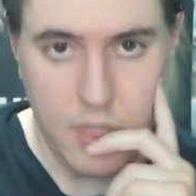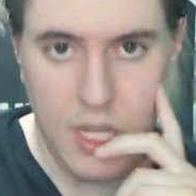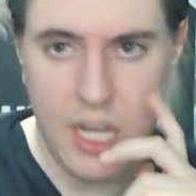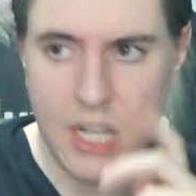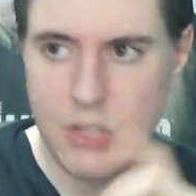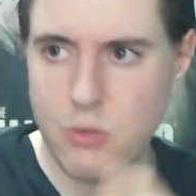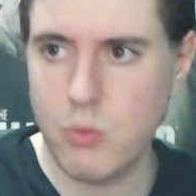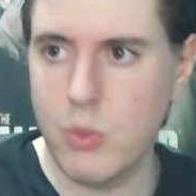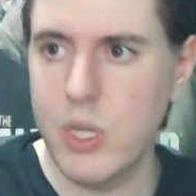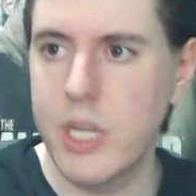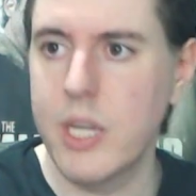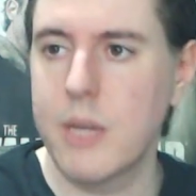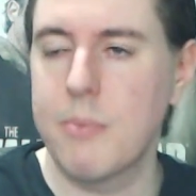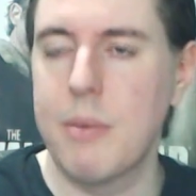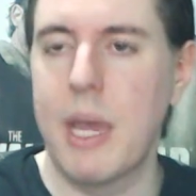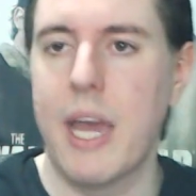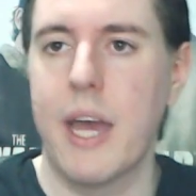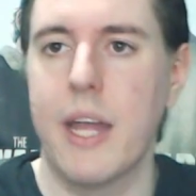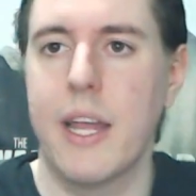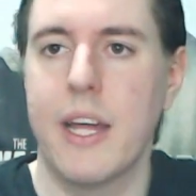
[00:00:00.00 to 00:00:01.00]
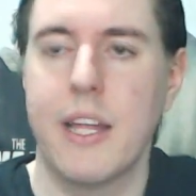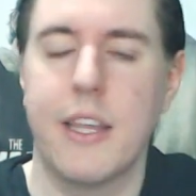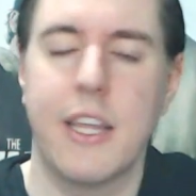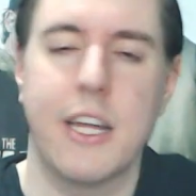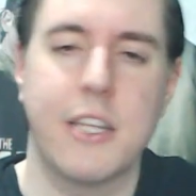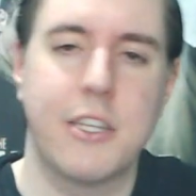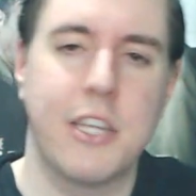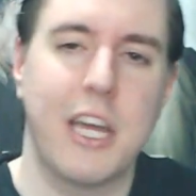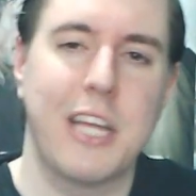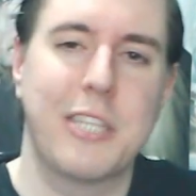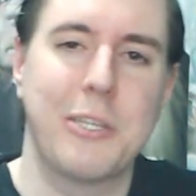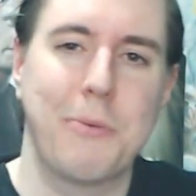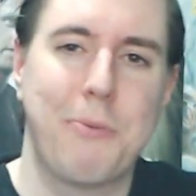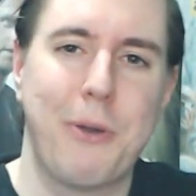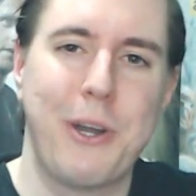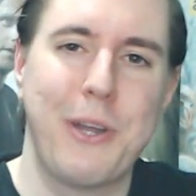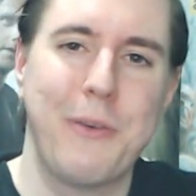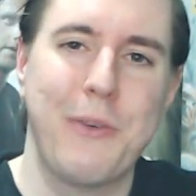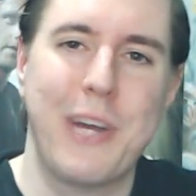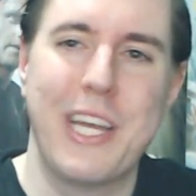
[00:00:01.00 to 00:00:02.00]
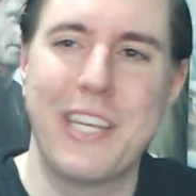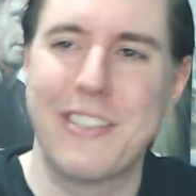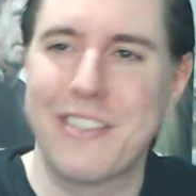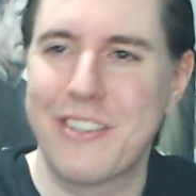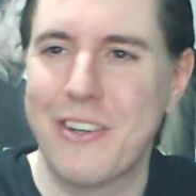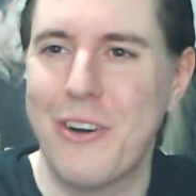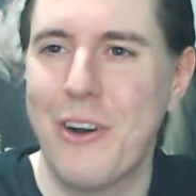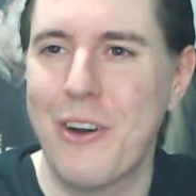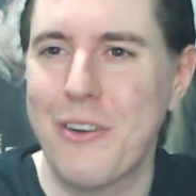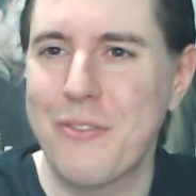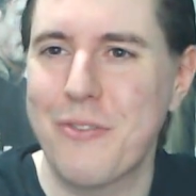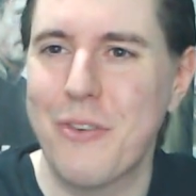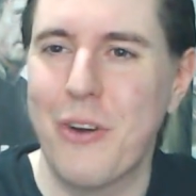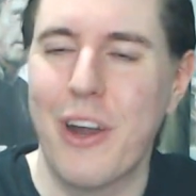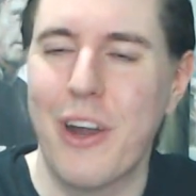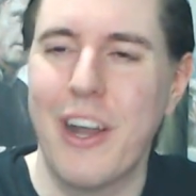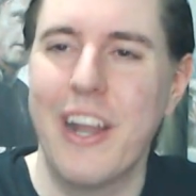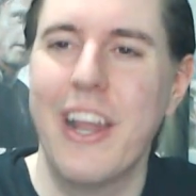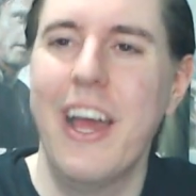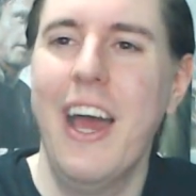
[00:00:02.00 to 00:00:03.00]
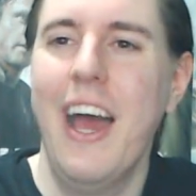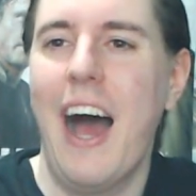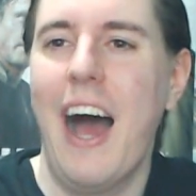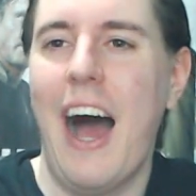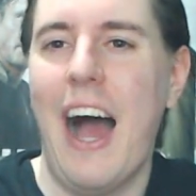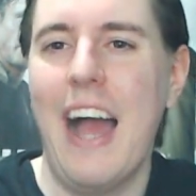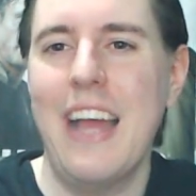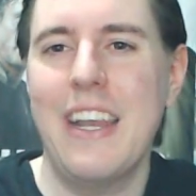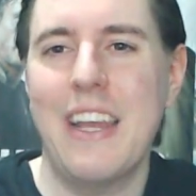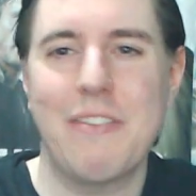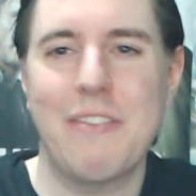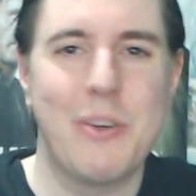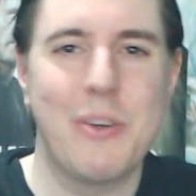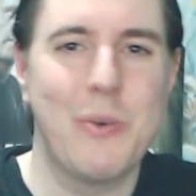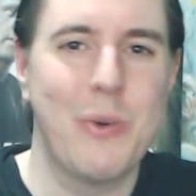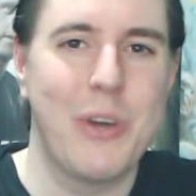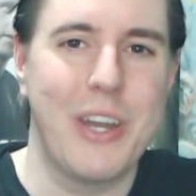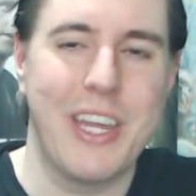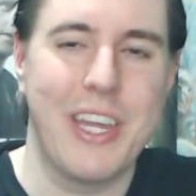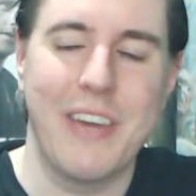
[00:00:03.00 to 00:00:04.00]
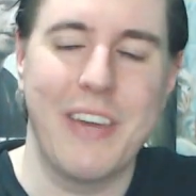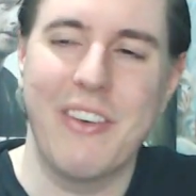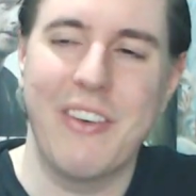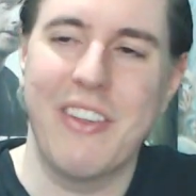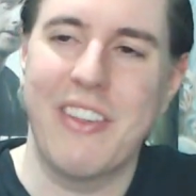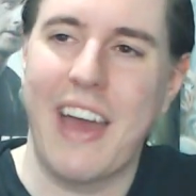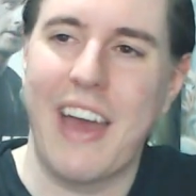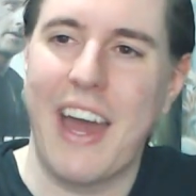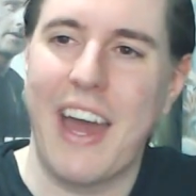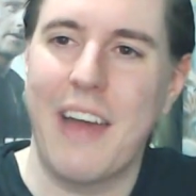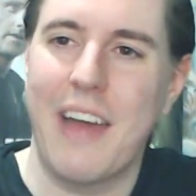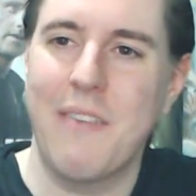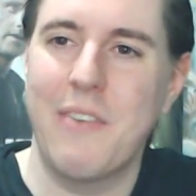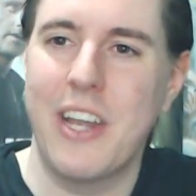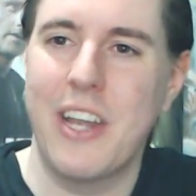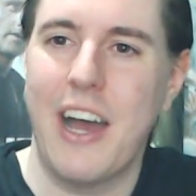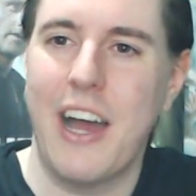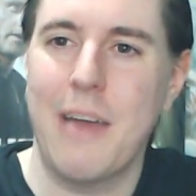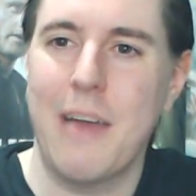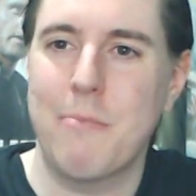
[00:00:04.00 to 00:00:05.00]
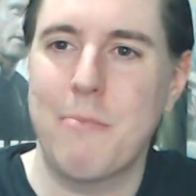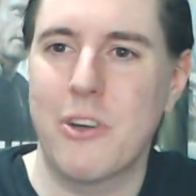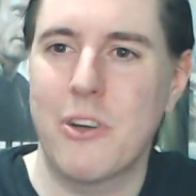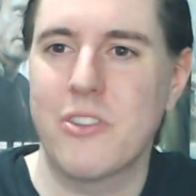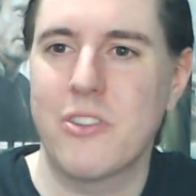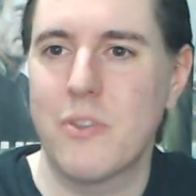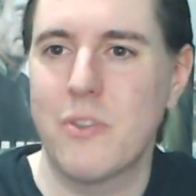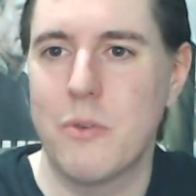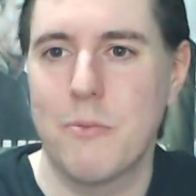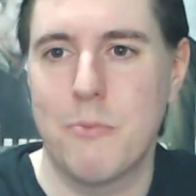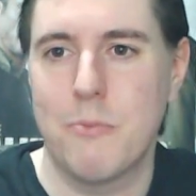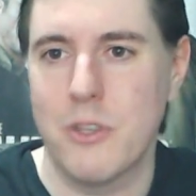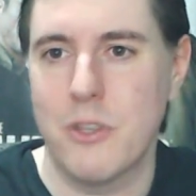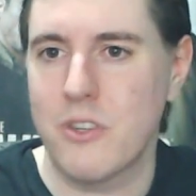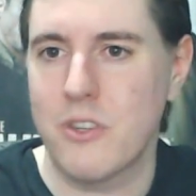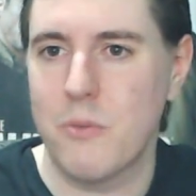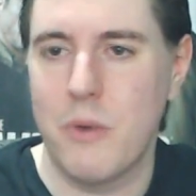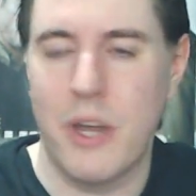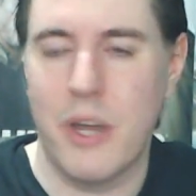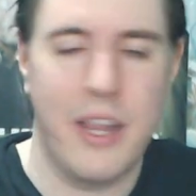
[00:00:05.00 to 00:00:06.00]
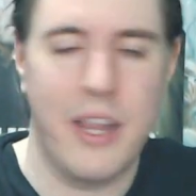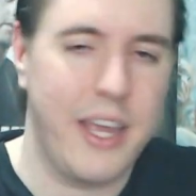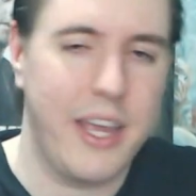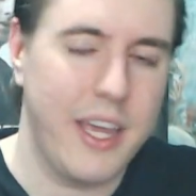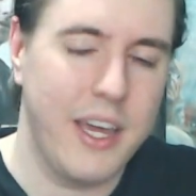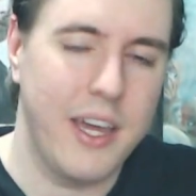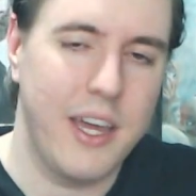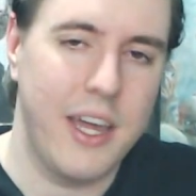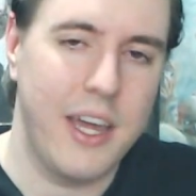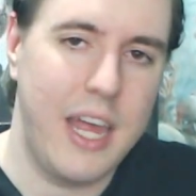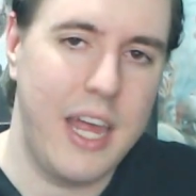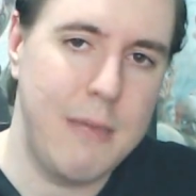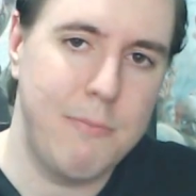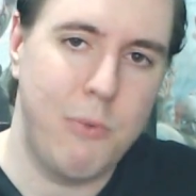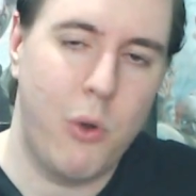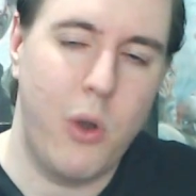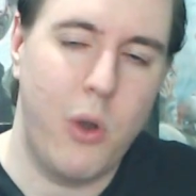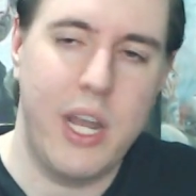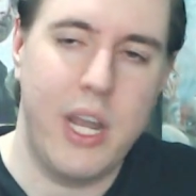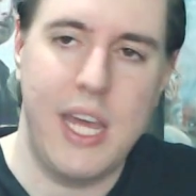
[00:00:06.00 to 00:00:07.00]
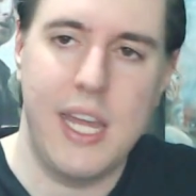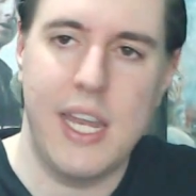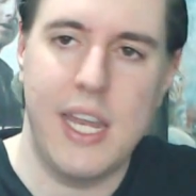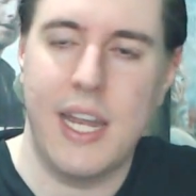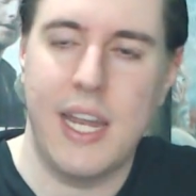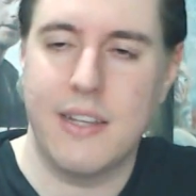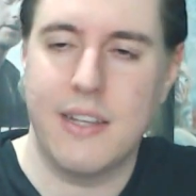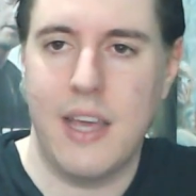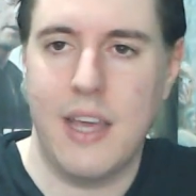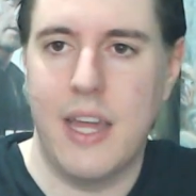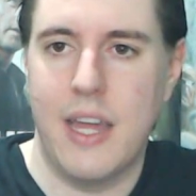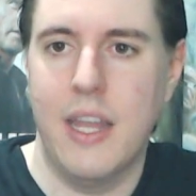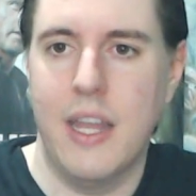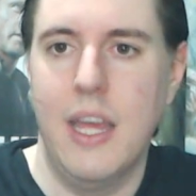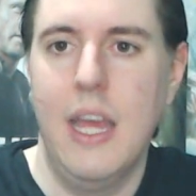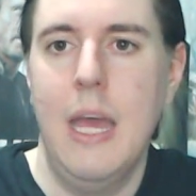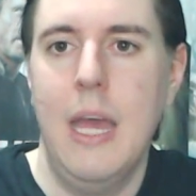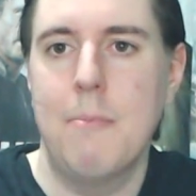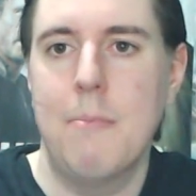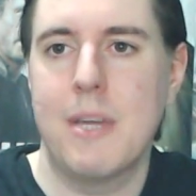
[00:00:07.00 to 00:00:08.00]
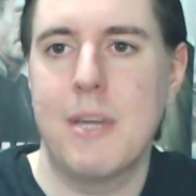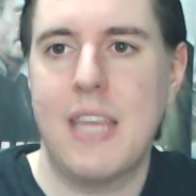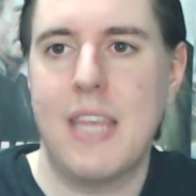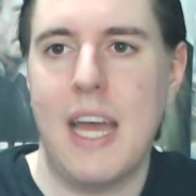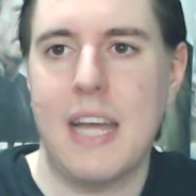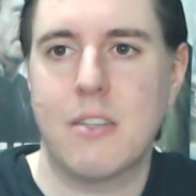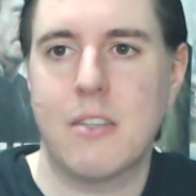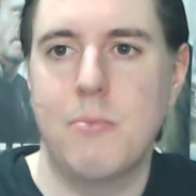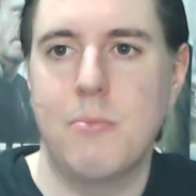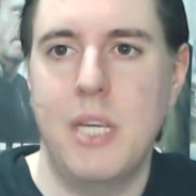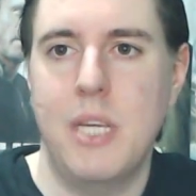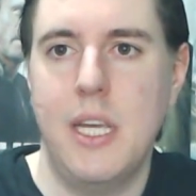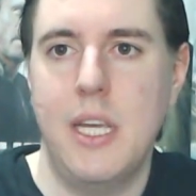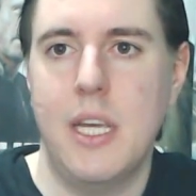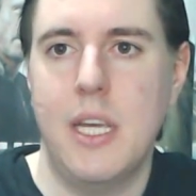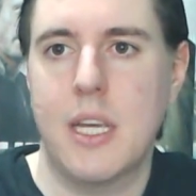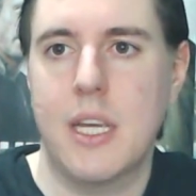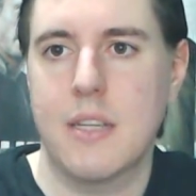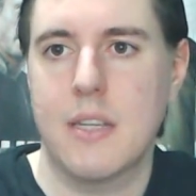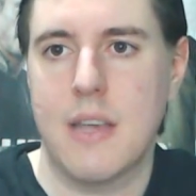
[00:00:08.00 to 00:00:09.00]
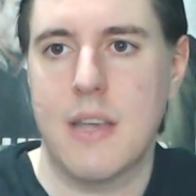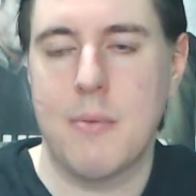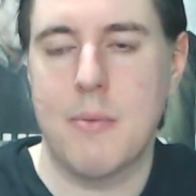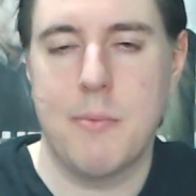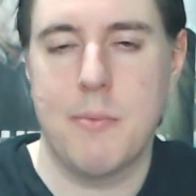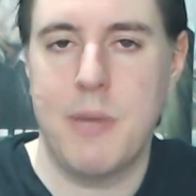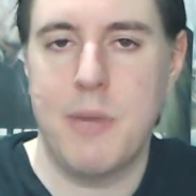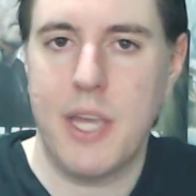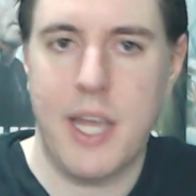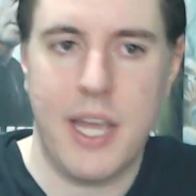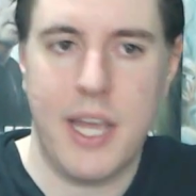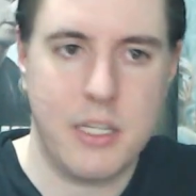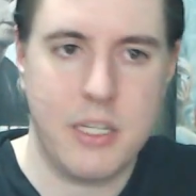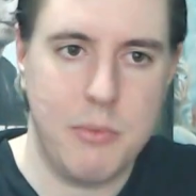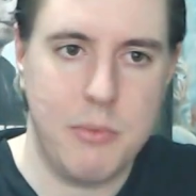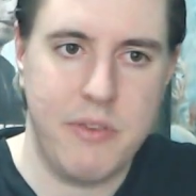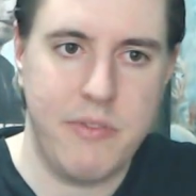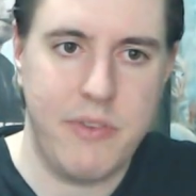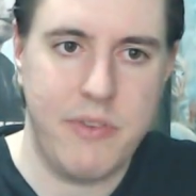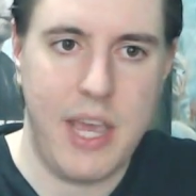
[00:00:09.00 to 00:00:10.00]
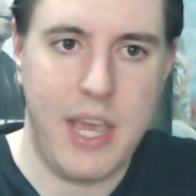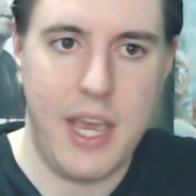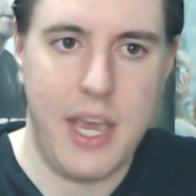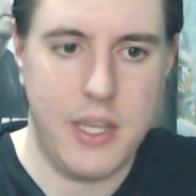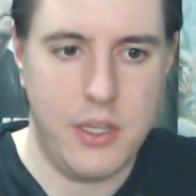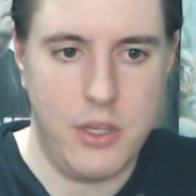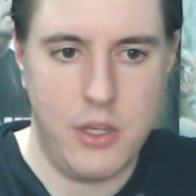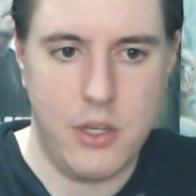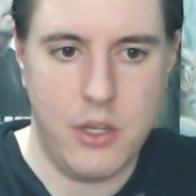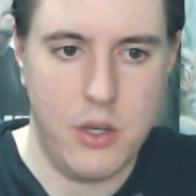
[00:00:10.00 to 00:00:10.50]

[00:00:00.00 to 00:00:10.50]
That's weak, man. That's a pretty weak score for it. I definitely wouldn't give it that. I mean, I personally would put this one at like an 8.8 out of 10. But that's me, because I'm a big X-Men fan.